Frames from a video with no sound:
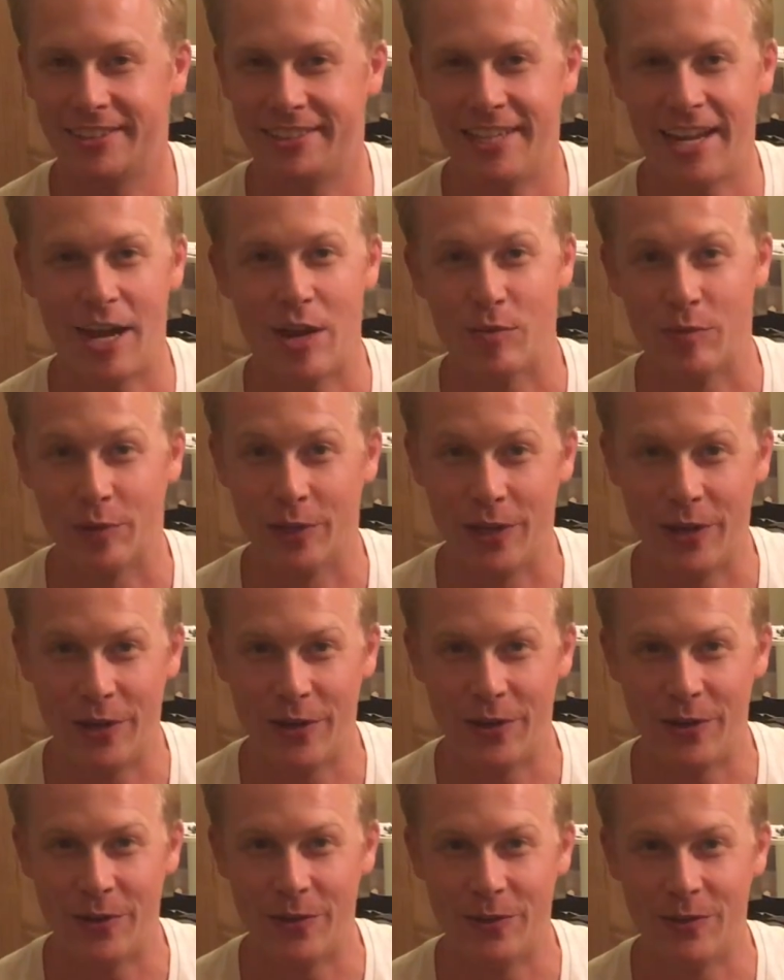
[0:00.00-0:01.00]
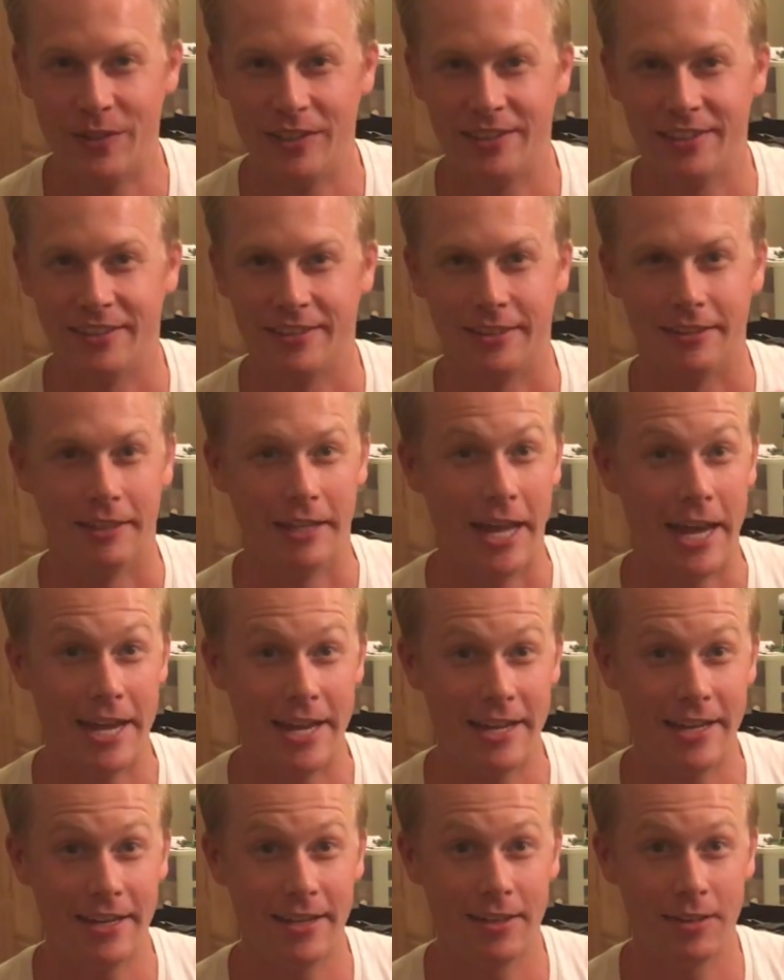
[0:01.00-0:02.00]
down below,
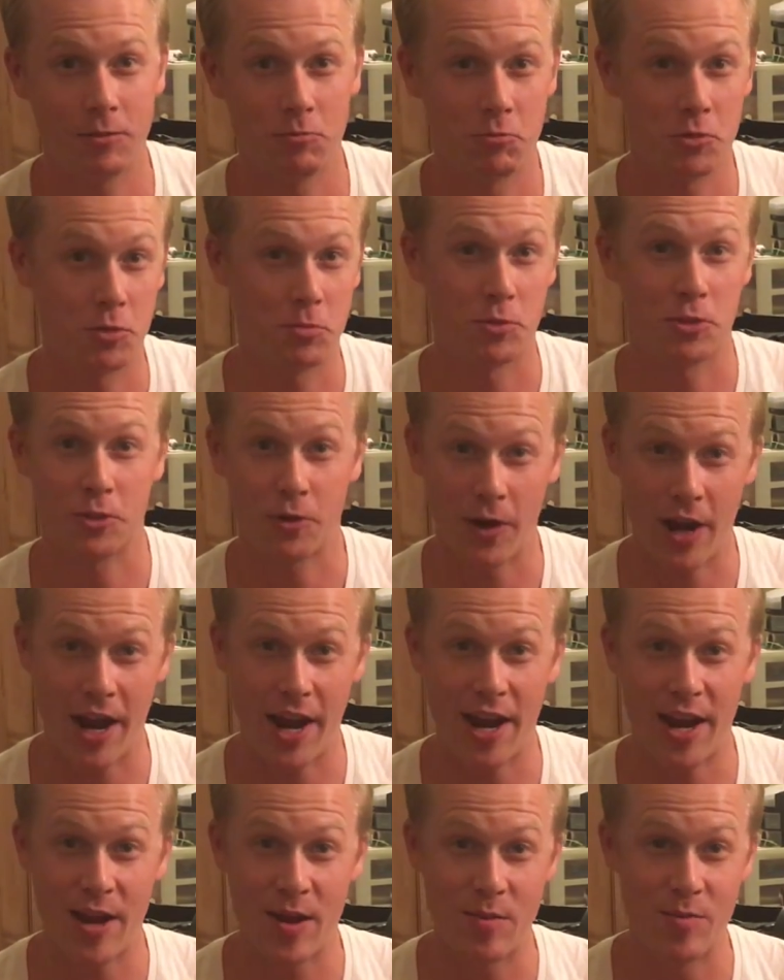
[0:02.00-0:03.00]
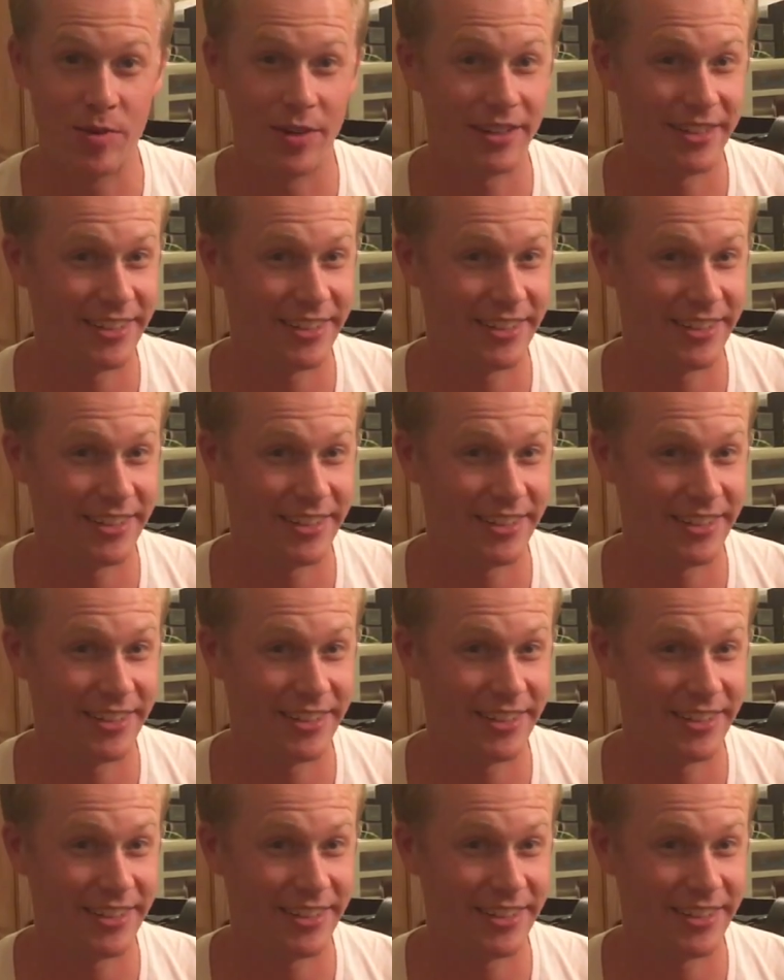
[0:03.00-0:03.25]
like, subscribe,